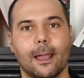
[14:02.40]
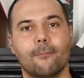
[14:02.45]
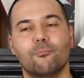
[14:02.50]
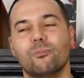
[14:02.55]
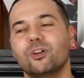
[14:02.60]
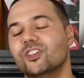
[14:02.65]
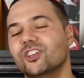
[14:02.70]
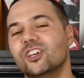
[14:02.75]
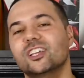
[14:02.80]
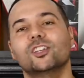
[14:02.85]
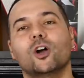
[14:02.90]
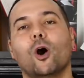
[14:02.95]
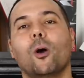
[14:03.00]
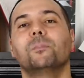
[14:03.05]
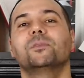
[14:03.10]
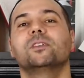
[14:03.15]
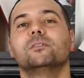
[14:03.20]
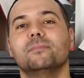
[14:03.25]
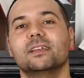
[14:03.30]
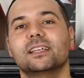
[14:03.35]
and which is
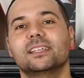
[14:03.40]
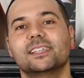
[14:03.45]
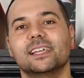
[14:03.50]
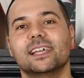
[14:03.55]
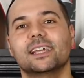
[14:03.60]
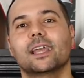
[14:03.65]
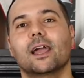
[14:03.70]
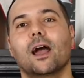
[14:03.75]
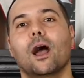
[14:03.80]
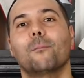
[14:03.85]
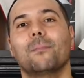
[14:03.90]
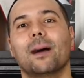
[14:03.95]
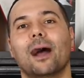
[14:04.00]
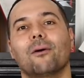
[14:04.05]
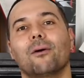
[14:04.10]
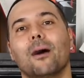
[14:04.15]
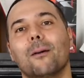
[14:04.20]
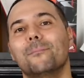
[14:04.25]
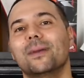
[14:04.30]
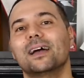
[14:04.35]
optimistic
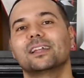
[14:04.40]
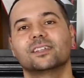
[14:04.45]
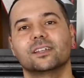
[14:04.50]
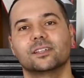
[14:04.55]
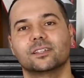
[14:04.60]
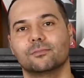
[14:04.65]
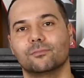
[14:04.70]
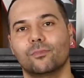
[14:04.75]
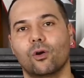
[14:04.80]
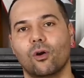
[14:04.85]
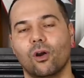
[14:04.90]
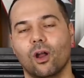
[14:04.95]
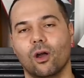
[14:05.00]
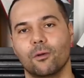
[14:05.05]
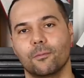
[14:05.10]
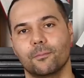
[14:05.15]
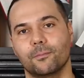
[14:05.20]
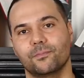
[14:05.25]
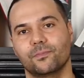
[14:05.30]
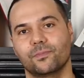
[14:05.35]
about a better
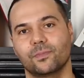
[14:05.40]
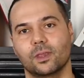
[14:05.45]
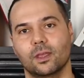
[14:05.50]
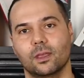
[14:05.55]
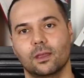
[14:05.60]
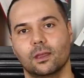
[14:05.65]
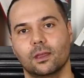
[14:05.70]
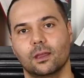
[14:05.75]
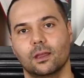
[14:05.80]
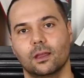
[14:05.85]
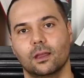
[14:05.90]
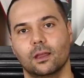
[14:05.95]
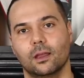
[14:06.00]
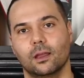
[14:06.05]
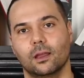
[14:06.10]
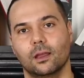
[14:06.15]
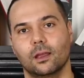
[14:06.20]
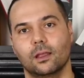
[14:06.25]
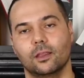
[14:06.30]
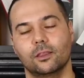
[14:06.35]
tomorrow.
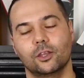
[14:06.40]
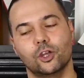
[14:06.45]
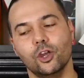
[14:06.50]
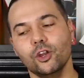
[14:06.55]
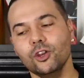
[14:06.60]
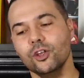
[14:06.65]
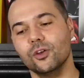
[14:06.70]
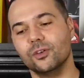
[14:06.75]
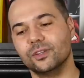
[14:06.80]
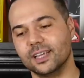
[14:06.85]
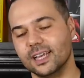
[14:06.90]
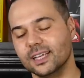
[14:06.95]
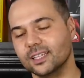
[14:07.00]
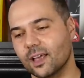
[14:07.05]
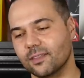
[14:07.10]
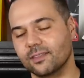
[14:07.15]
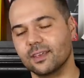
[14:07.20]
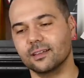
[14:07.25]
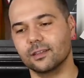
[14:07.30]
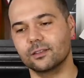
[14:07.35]
The good news is,
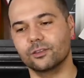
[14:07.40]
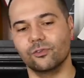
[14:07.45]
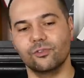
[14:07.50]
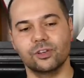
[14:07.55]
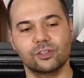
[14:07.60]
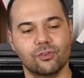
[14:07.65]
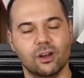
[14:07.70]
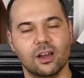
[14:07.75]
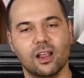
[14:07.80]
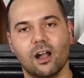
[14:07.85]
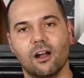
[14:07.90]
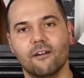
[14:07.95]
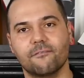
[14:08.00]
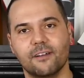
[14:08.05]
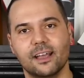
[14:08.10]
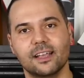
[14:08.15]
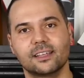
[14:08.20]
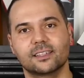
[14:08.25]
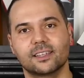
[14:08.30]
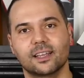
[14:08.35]
I think the Tories really are
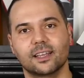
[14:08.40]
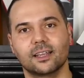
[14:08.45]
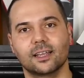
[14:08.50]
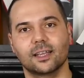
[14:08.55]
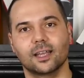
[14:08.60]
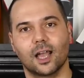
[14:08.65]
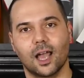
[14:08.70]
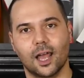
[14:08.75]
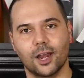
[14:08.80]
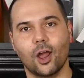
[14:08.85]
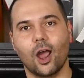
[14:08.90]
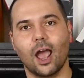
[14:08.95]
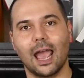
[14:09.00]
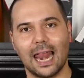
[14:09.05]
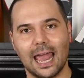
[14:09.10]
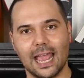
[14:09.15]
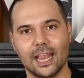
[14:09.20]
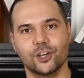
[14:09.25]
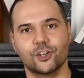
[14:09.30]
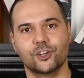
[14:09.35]
facing
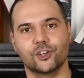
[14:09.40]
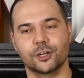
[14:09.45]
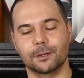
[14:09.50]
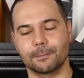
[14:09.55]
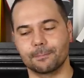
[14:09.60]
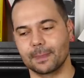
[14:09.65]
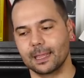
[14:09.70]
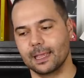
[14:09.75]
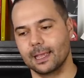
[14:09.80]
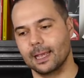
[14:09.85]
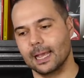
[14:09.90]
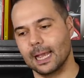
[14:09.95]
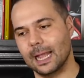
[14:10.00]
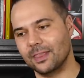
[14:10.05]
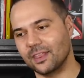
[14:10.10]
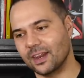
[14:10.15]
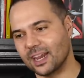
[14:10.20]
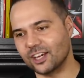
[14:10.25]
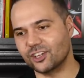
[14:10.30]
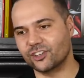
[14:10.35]
annihilation.
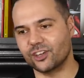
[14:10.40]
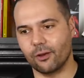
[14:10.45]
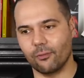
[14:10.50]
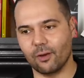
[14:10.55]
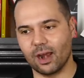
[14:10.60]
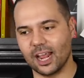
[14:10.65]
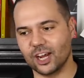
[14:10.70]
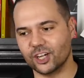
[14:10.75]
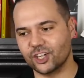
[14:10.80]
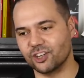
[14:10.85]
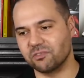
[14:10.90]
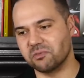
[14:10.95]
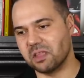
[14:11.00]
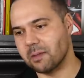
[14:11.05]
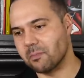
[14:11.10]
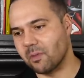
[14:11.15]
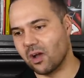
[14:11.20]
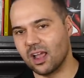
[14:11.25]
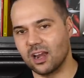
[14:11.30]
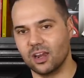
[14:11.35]
At the next general election,
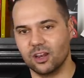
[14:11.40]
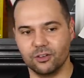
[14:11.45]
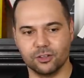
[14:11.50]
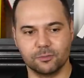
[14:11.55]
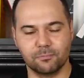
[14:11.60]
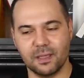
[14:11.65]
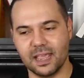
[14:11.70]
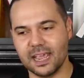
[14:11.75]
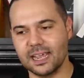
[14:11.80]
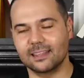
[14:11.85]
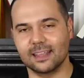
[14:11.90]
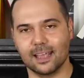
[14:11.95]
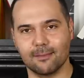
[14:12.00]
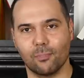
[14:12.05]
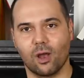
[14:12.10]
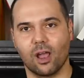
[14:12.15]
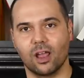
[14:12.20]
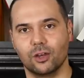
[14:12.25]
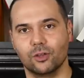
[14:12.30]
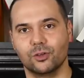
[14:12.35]
they might lose big, they
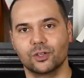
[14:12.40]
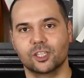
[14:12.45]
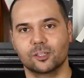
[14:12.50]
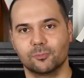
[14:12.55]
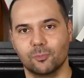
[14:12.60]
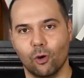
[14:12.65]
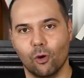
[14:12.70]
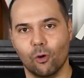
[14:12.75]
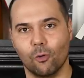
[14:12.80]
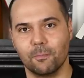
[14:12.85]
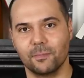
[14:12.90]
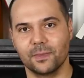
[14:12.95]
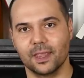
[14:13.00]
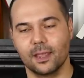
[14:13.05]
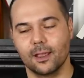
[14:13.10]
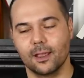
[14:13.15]
might lose small.